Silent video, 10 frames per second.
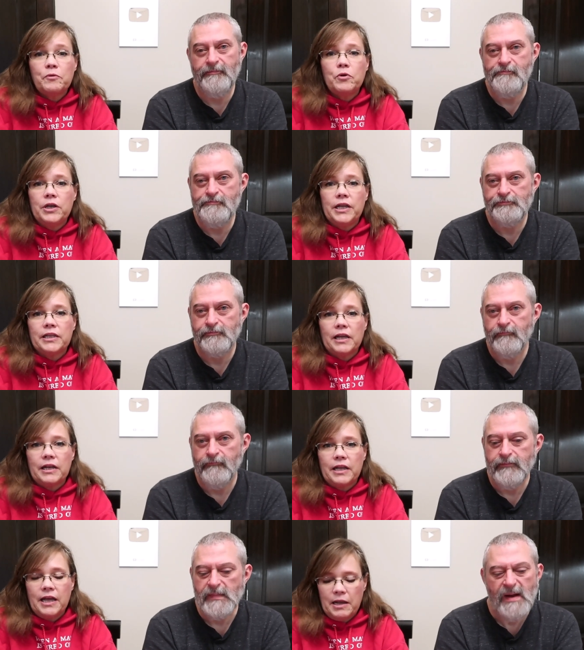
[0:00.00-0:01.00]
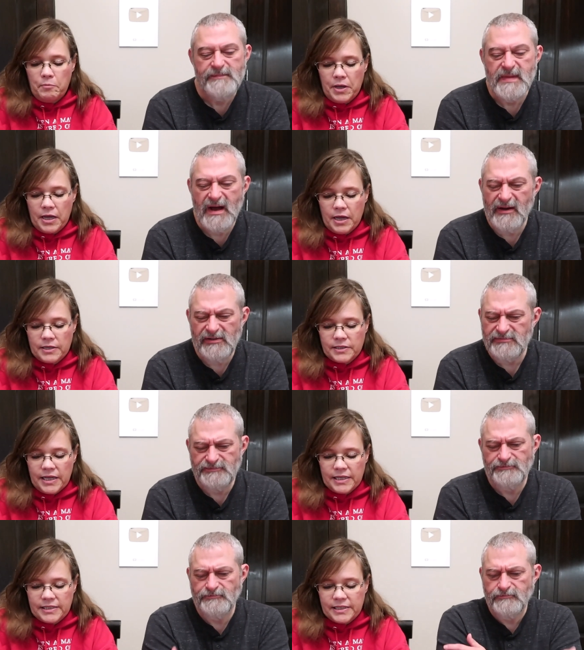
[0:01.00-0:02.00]
Speaker 1: wouldn't get that again because No.
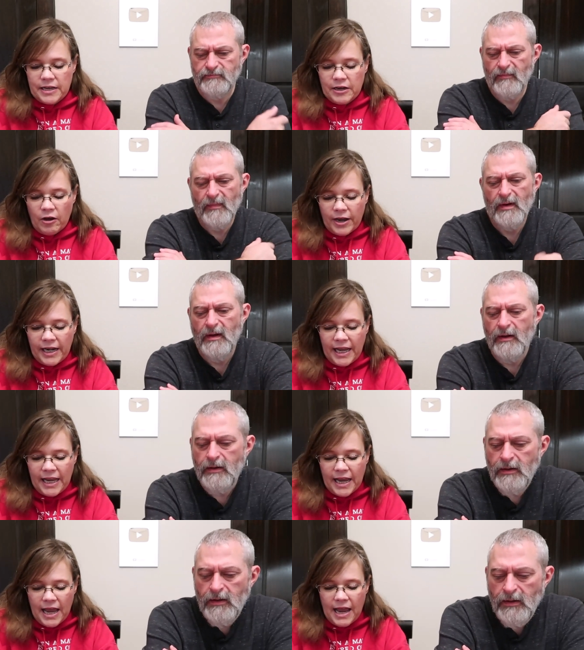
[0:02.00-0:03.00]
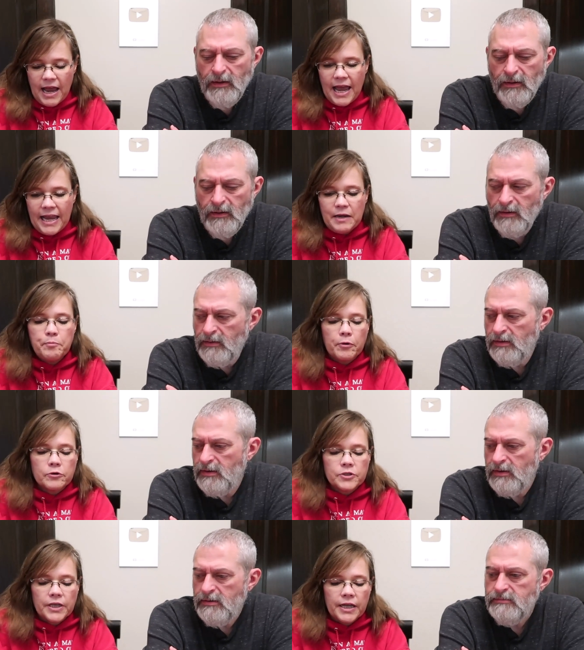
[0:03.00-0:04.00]
it's
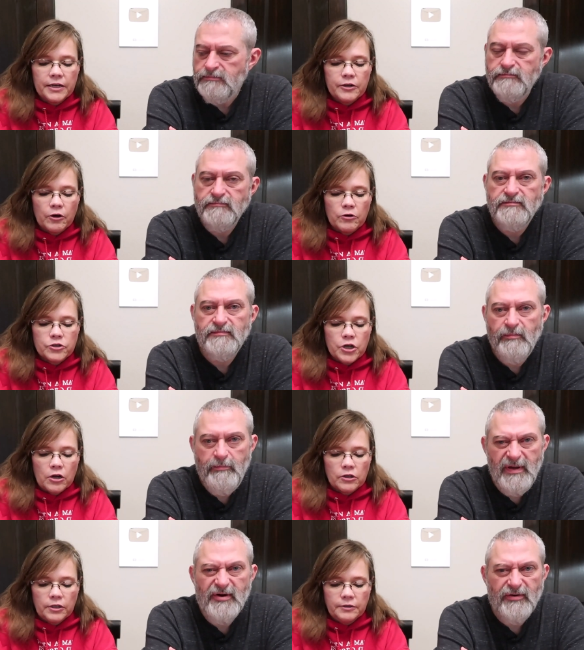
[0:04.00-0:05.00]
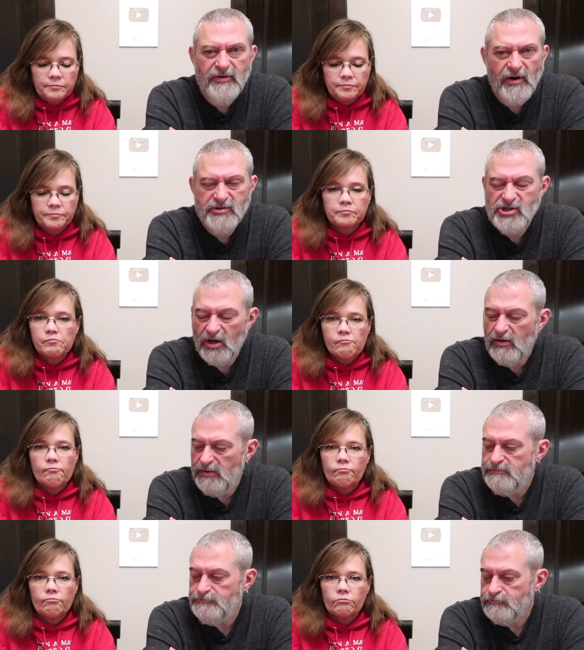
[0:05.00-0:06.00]
98% dark chocolate. bitter dark
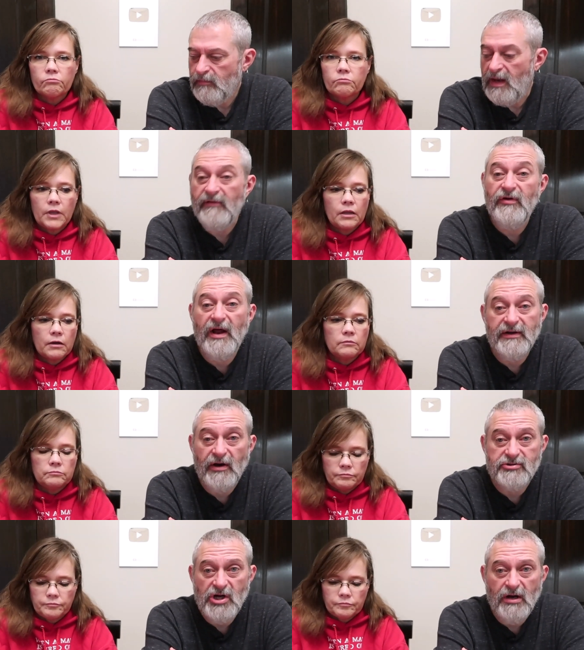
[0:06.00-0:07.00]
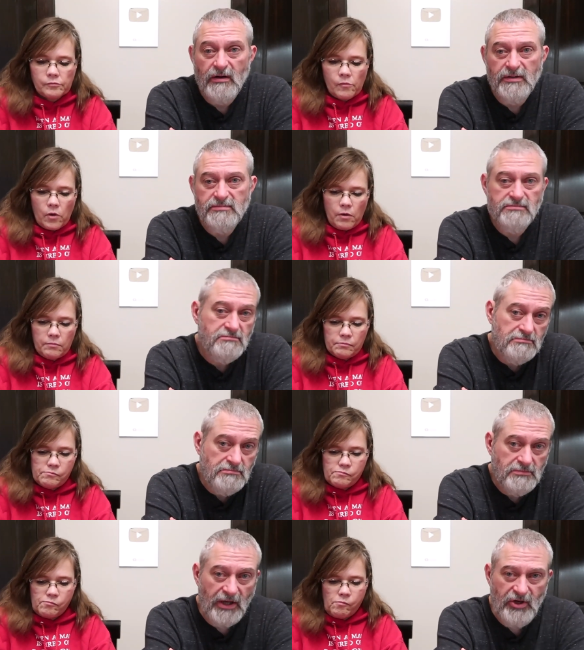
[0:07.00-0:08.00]
Speaker 2: chocolate. Now, if you like dark chocolate
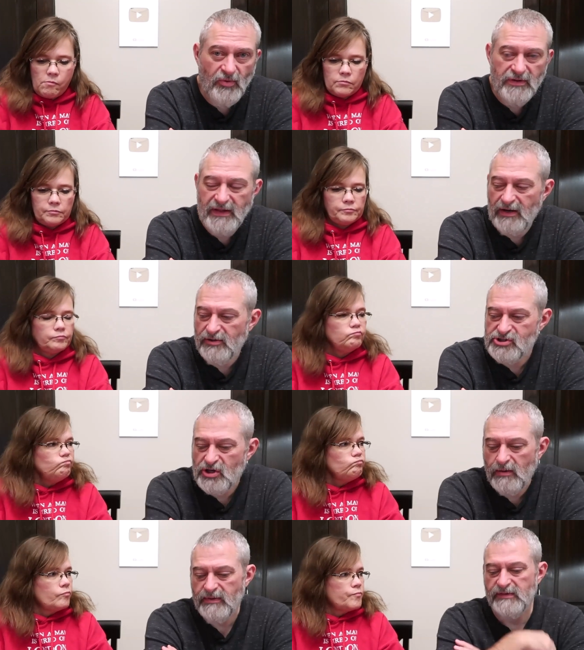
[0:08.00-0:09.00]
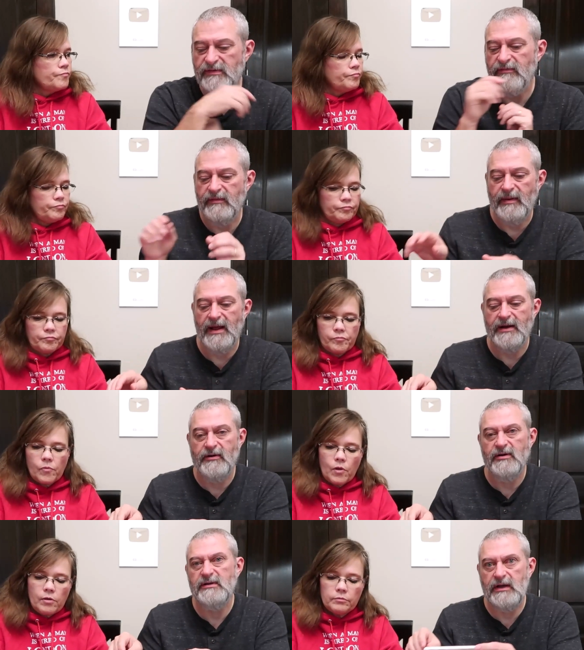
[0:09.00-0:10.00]
and you want that little sharpness of the black
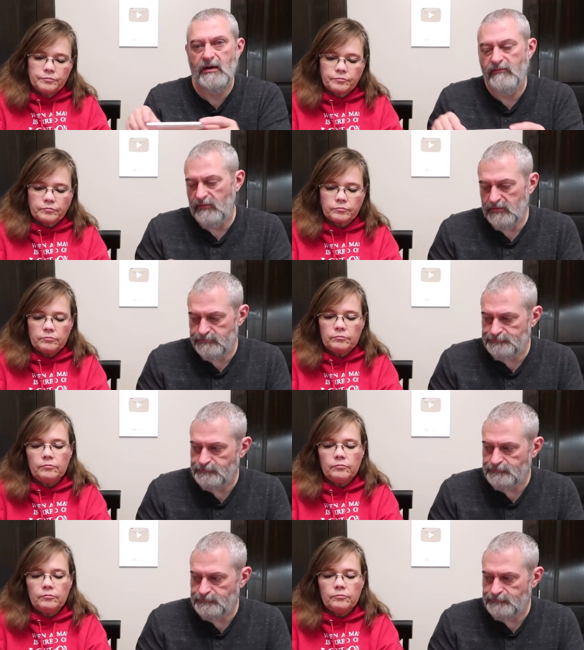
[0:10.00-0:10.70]
currant, then go for it.